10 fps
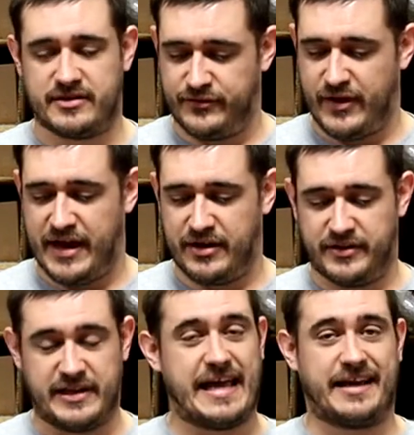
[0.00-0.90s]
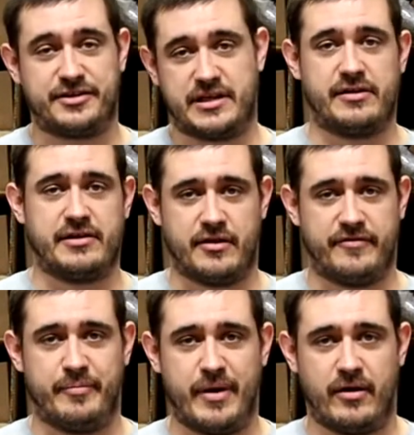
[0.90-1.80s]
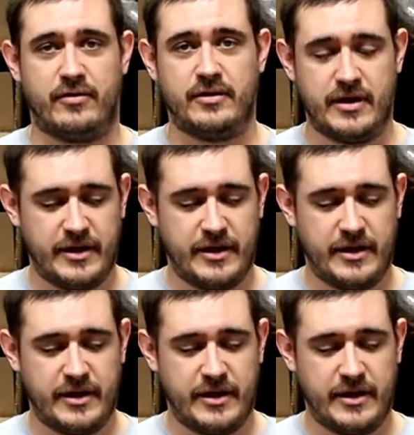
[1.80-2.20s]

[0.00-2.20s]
fine on the exterior of the barrel.